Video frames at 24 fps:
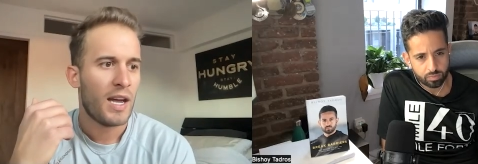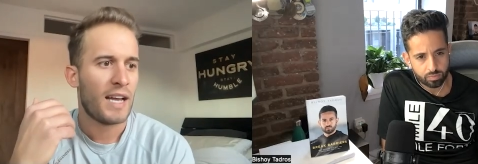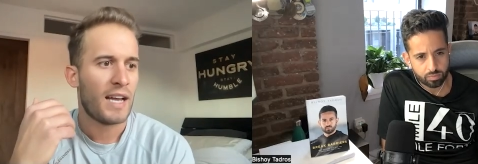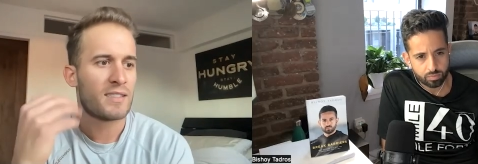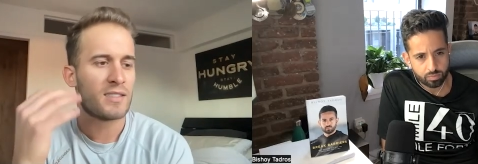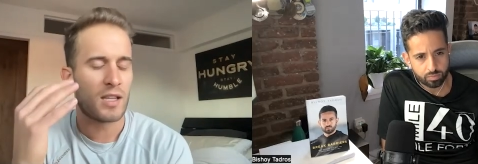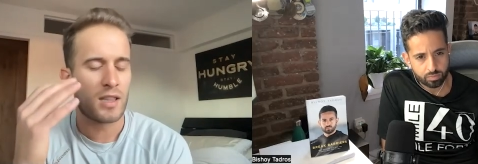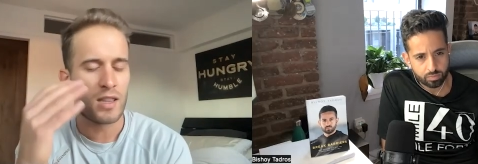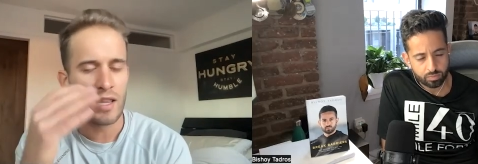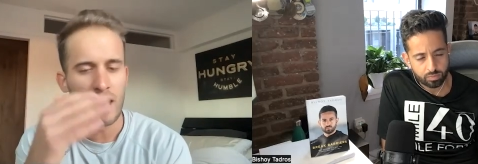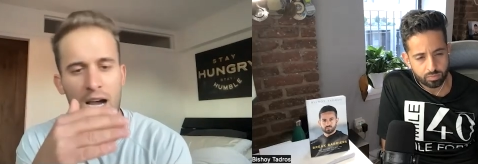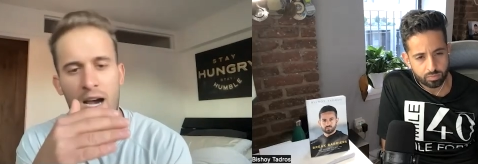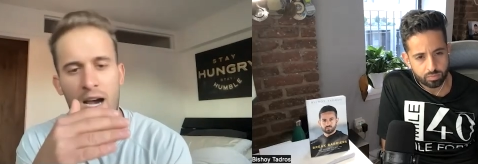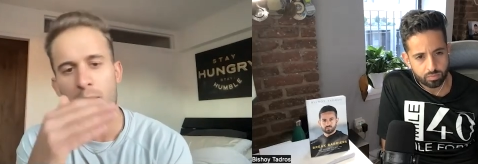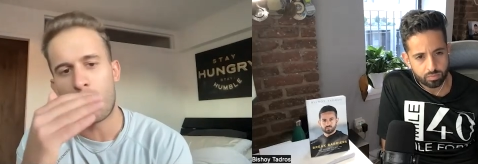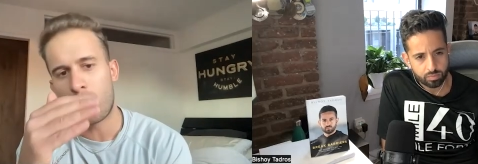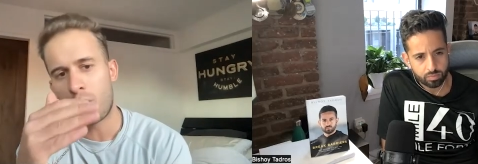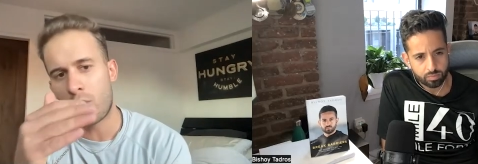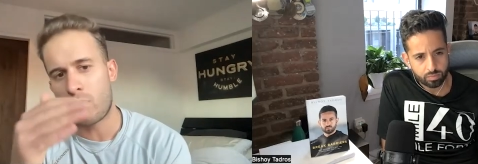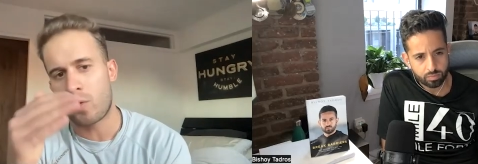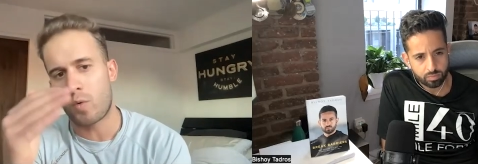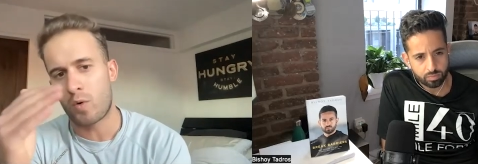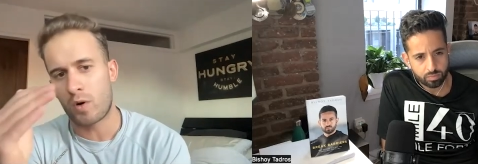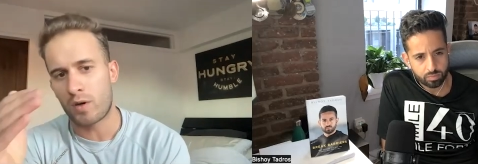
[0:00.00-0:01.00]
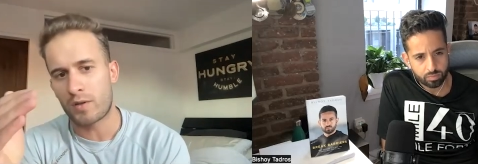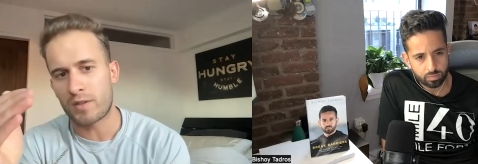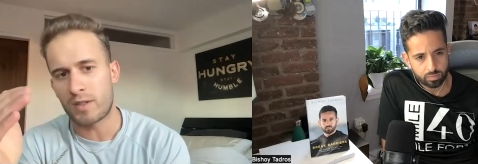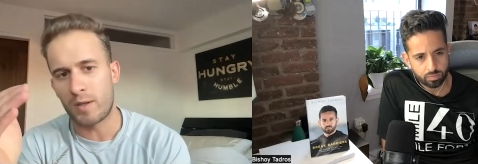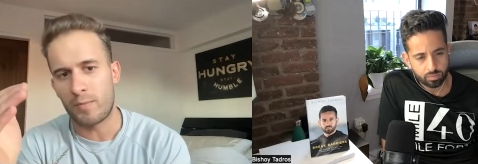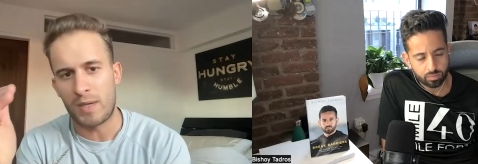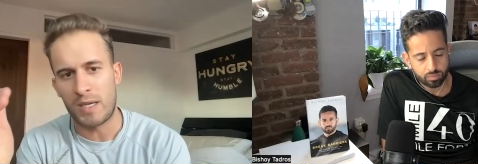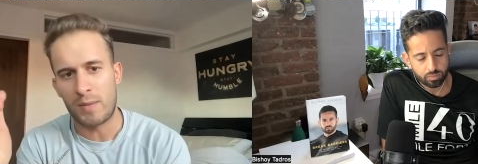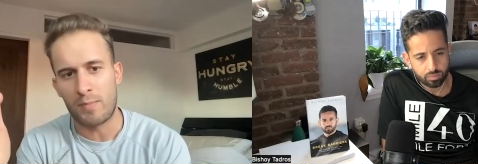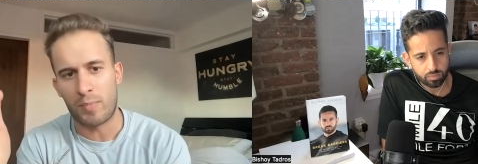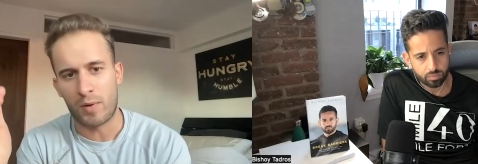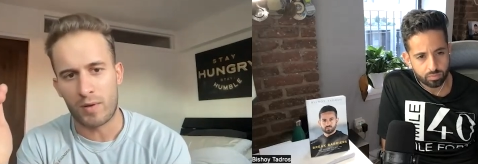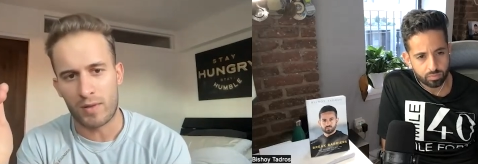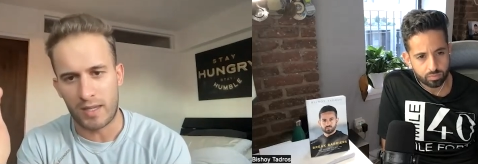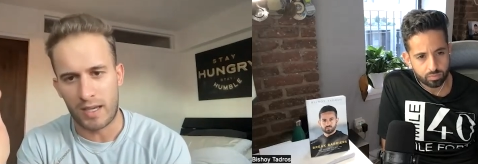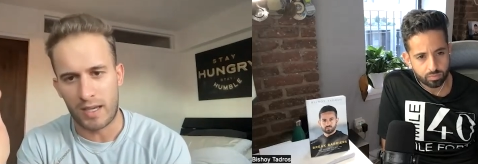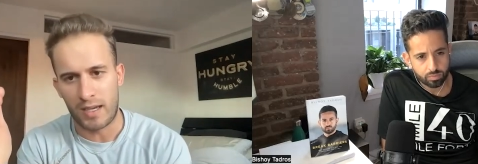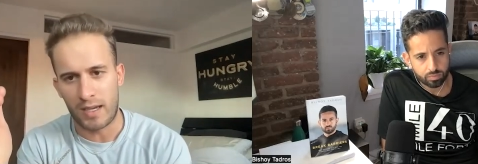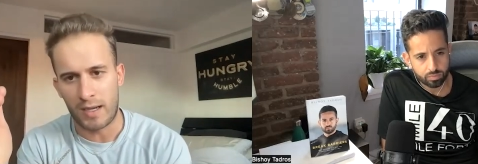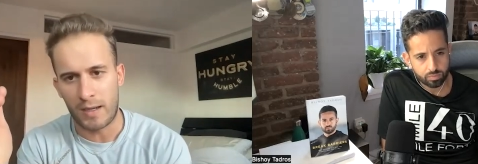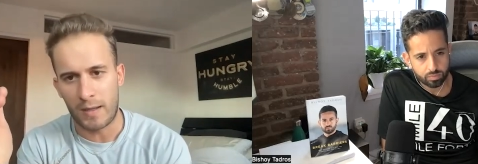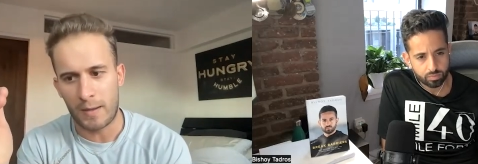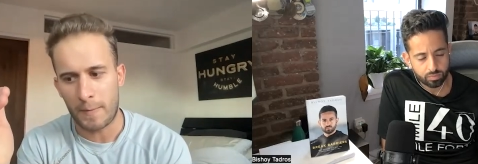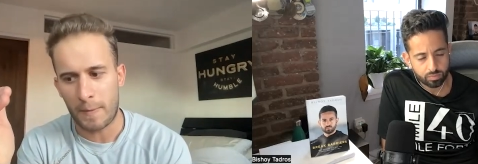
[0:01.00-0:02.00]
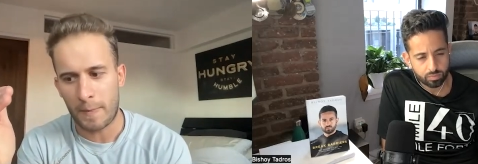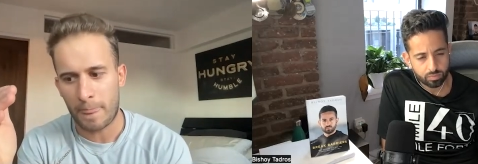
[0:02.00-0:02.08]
Speaker 1: it's a lot more work than people think.